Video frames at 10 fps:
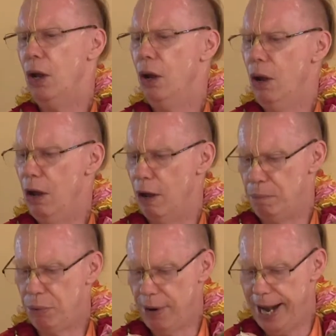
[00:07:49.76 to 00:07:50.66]
her
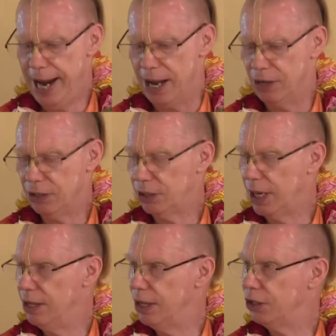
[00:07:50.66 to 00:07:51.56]
prayers
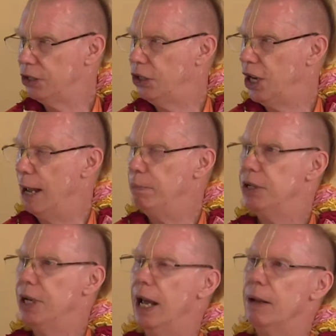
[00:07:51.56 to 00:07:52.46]
in this
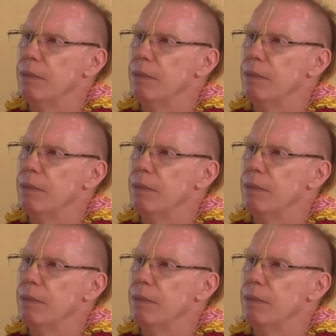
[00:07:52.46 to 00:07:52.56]
chapter,